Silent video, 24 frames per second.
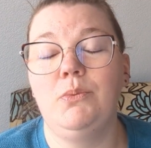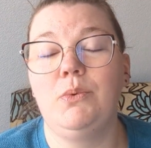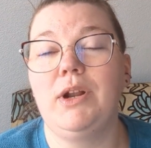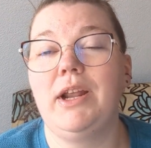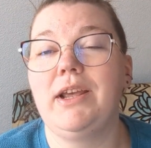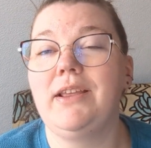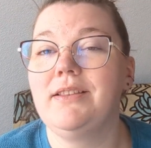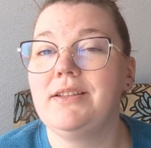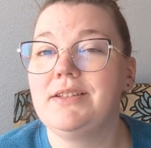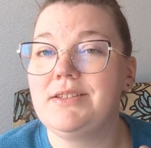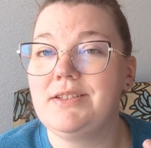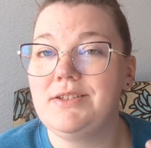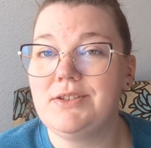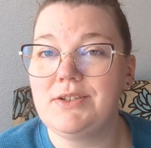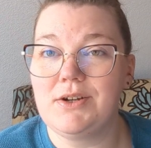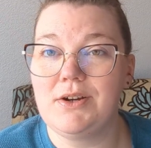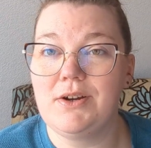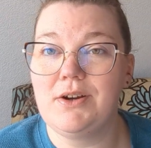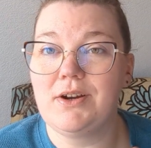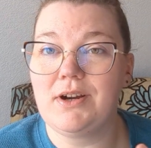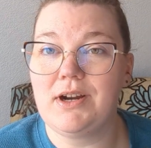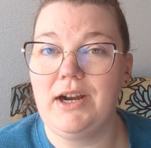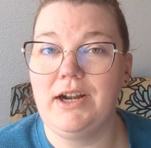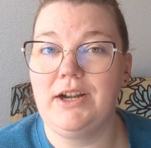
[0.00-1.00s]
when I listened to
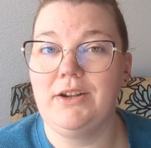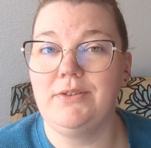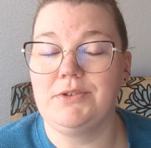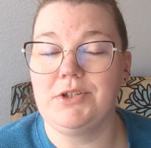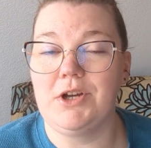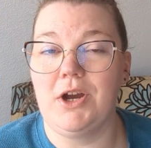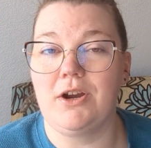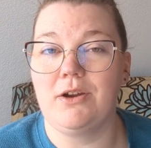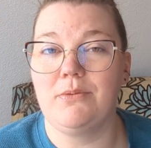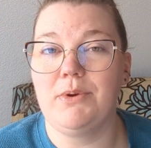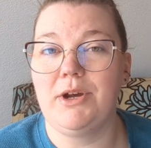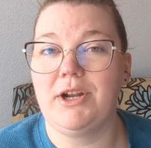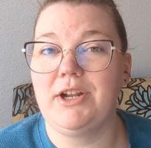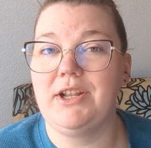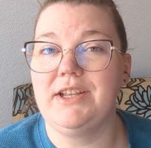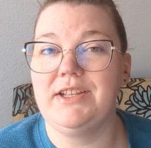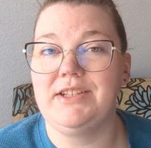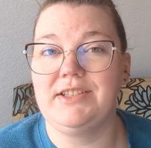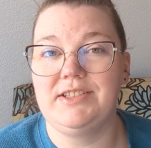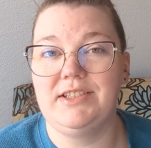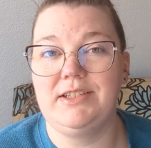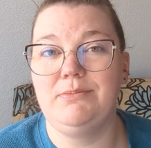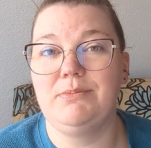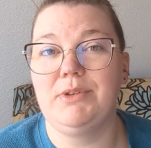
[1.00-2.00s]
her kind of talk about it,
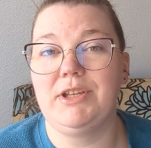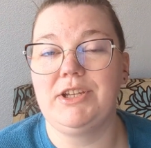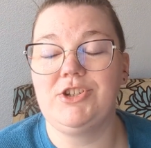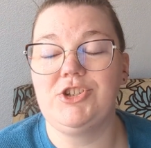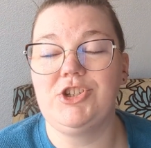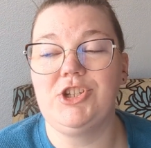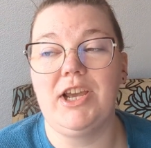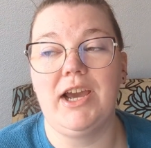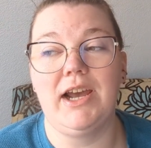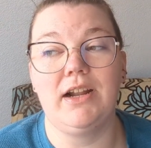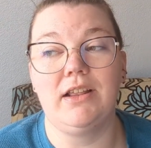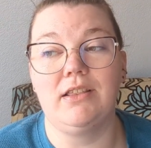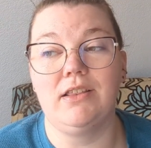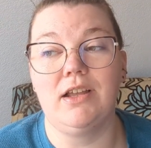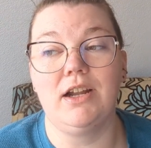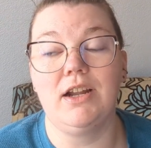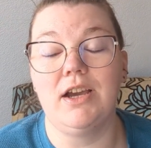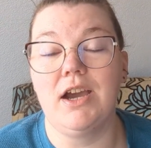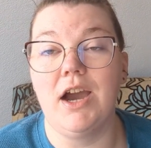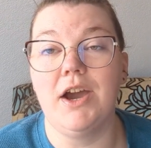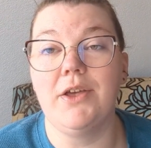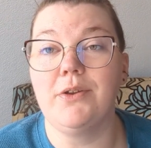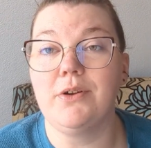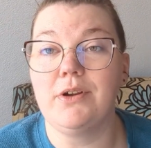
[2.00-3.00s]
it seemed like she had a lot
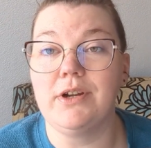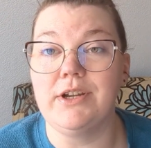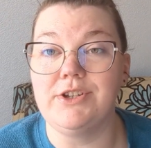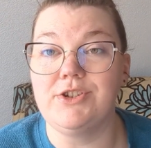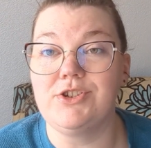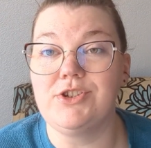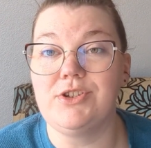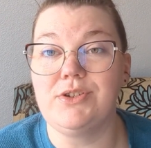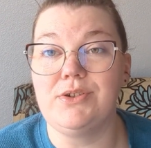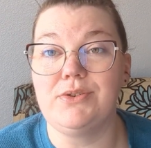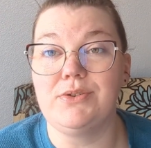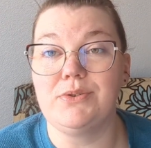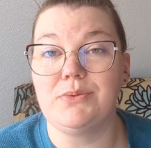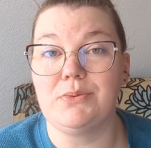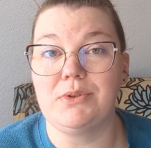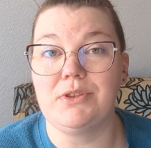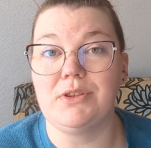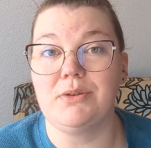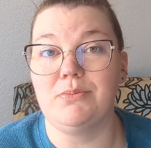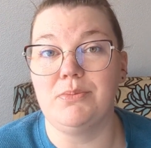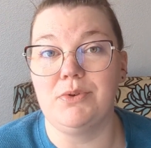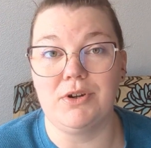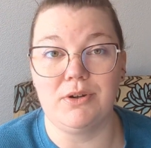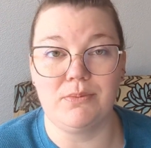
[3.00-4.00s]
of other issues
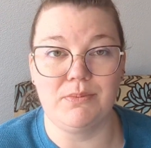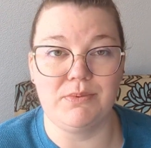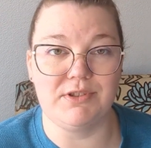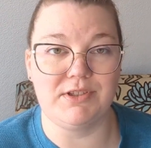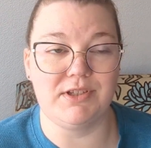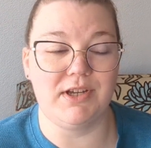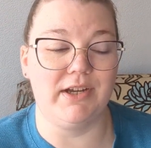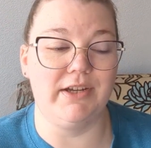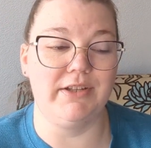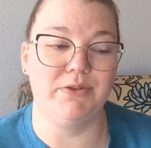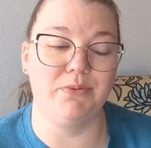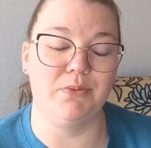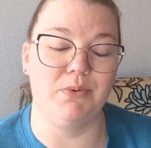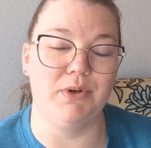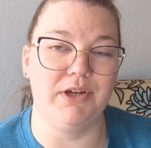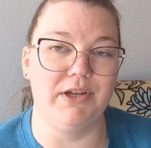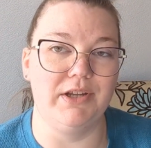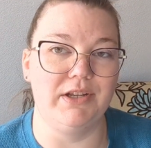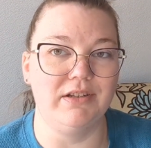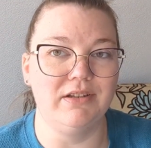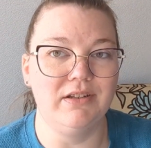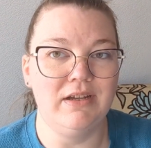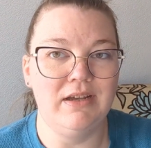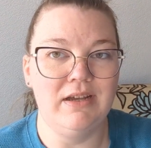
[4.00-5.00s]
with the book besides
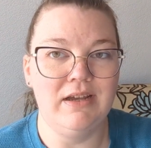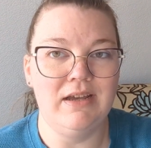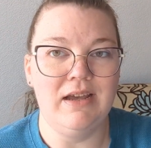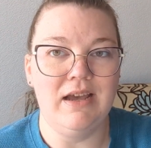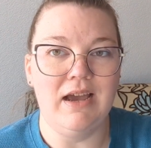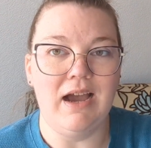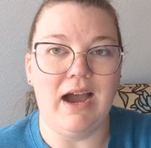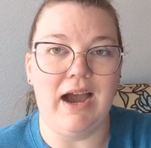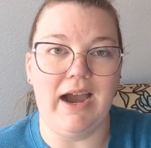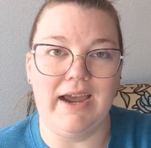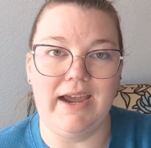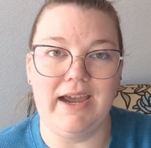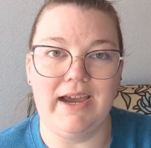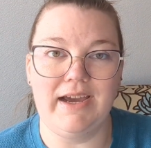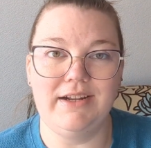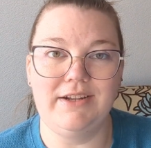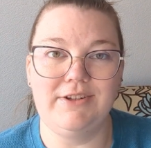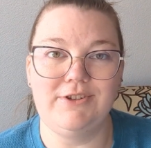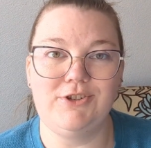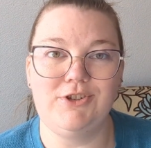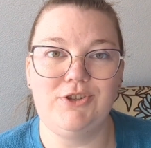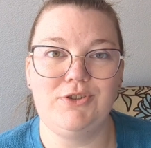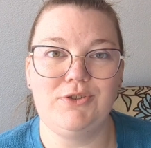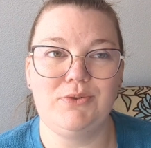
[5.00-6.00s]
what I had
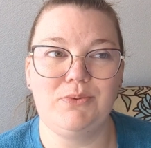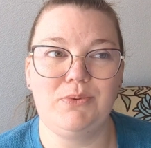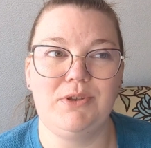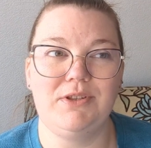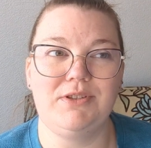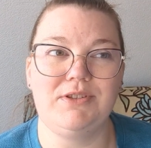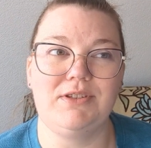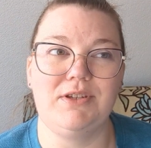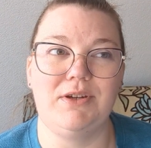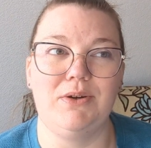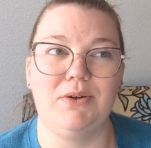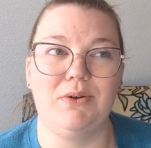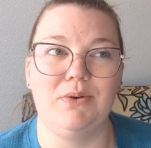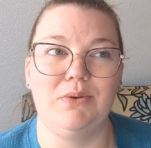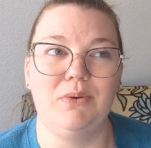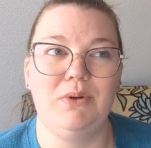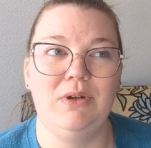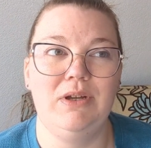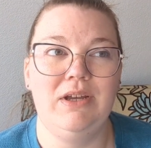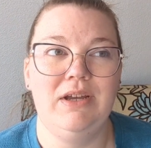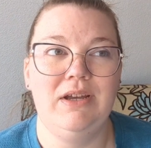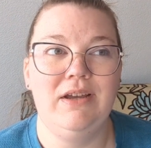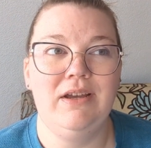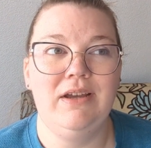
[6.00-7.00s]
issues with. So
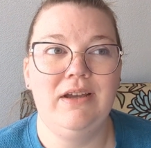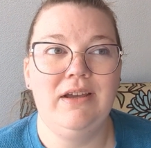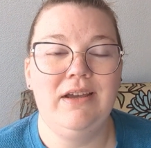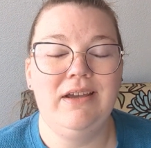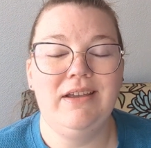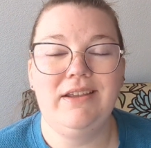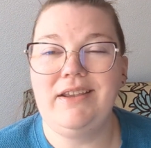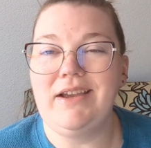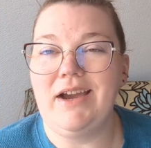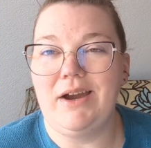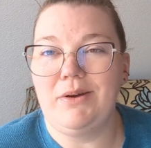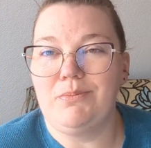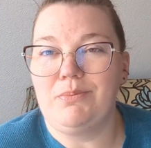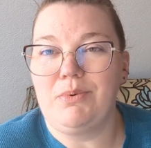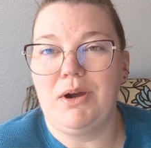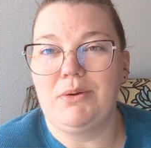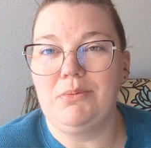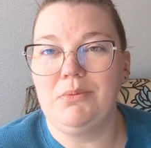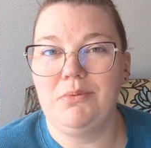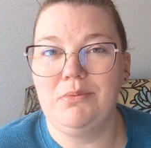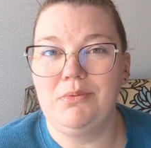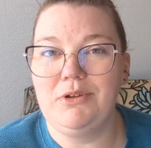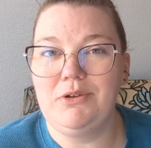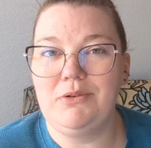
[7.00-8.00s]
yeah,
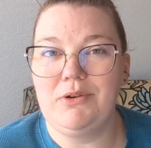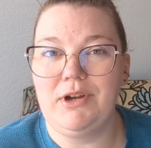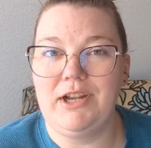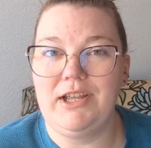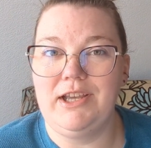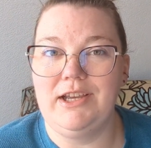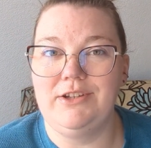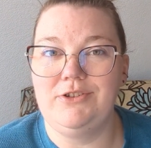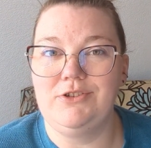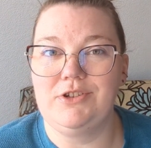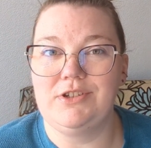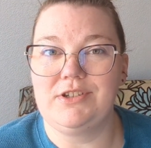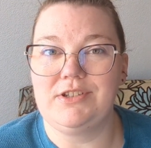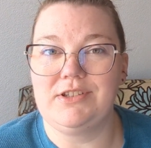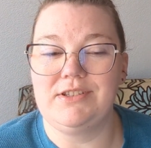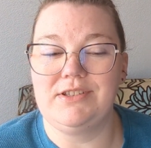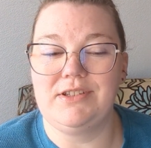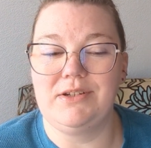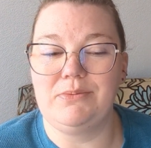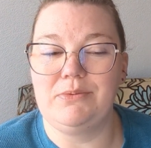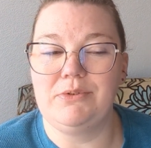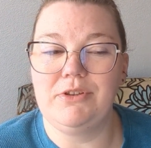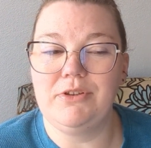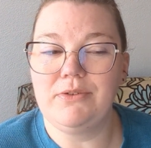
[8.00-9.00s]
probably Grady Hendrix
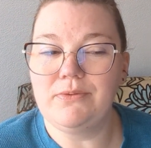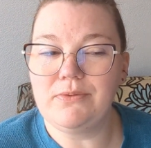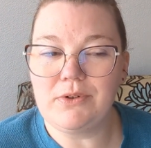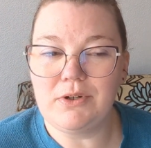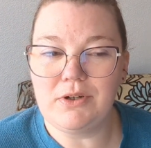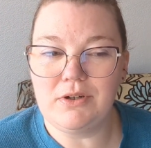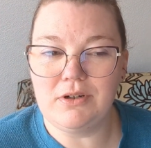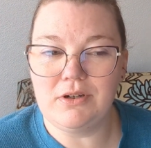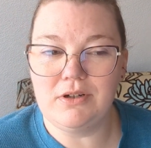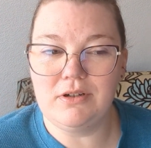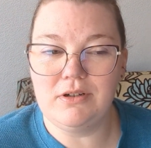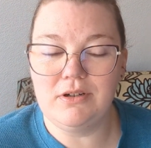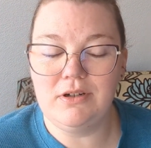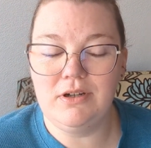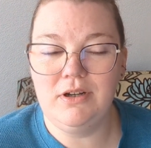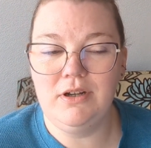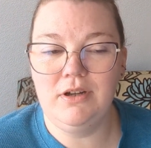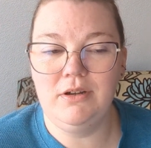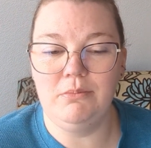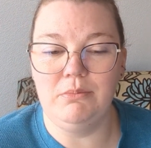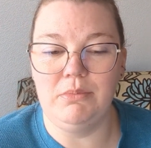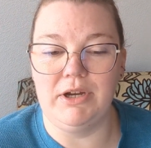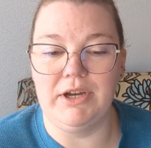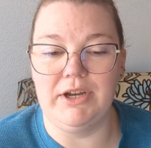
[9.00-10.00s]
isn't really for her.
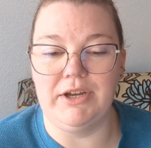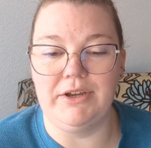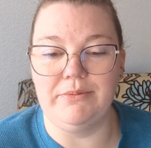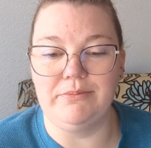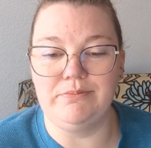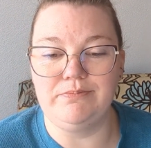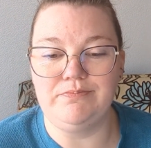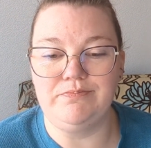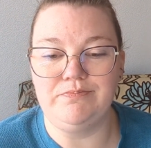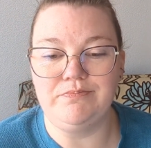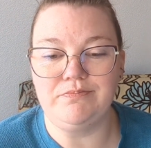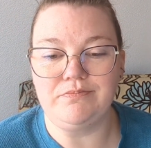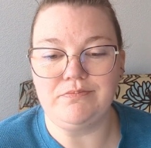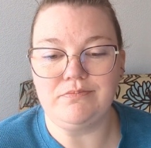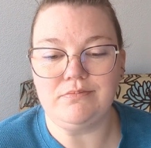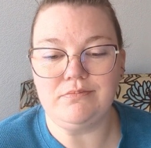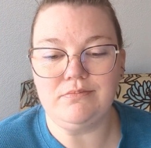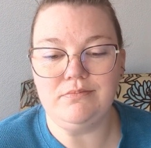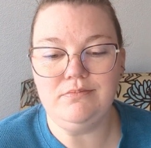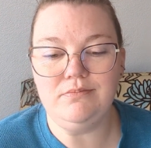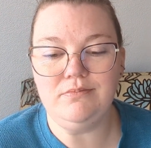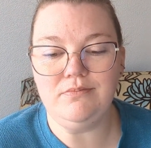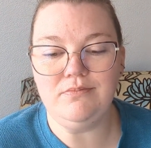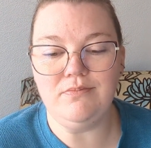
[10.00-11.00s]
But
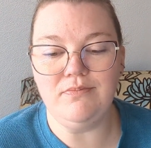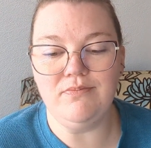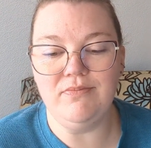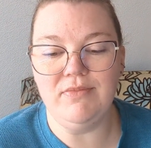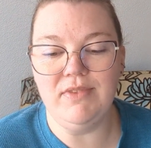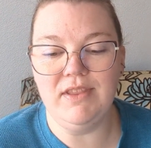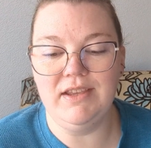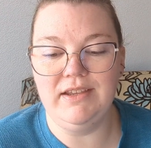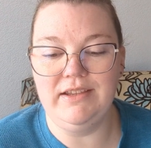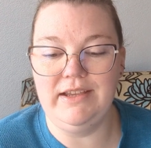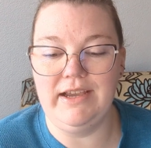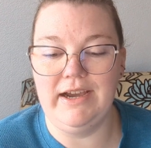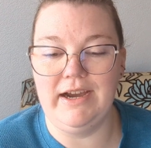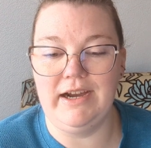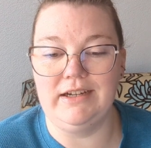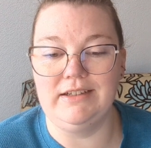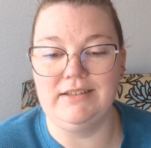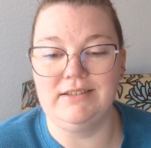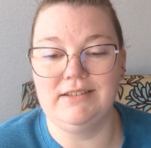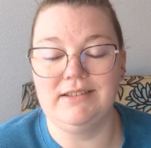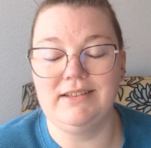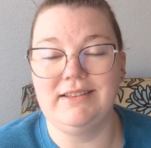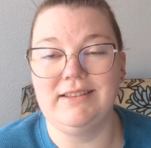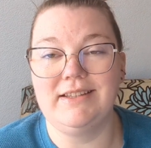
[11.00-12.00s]
yeah,
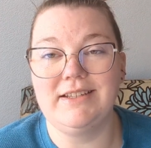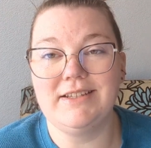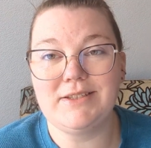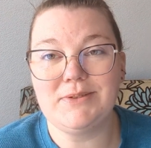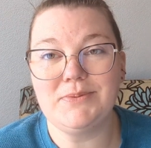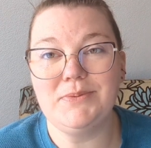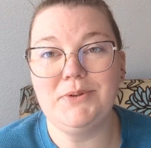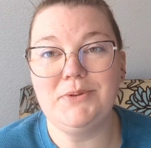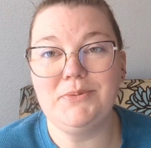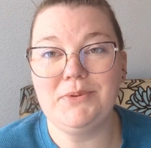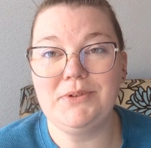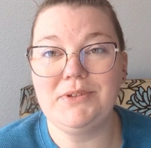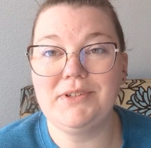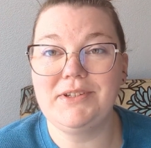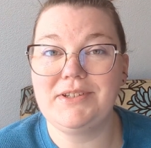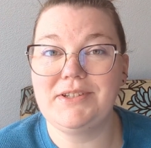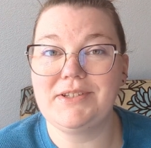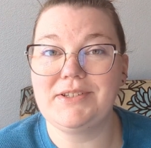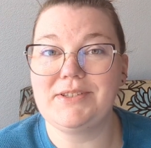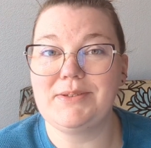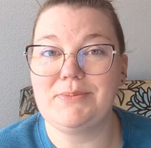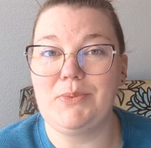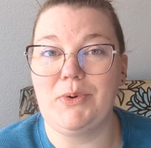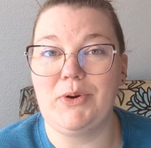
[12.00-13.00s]
this one really
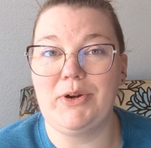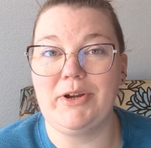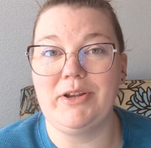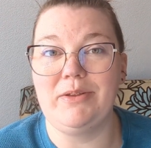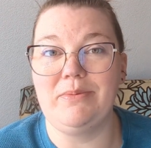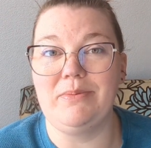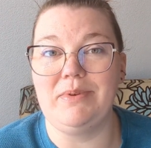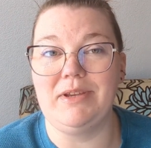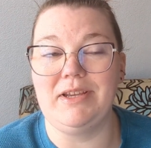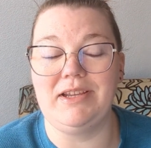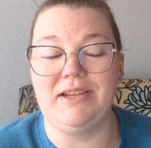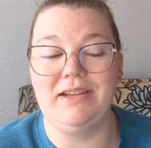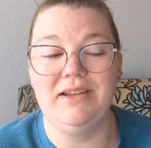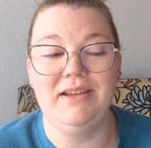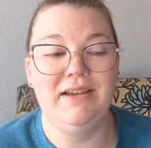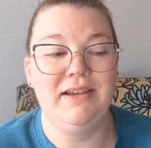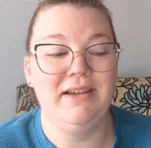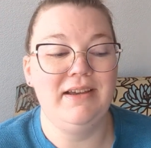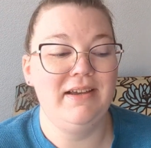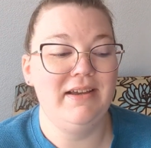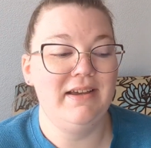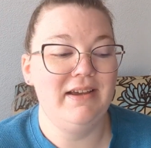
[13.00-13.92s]
disappointed me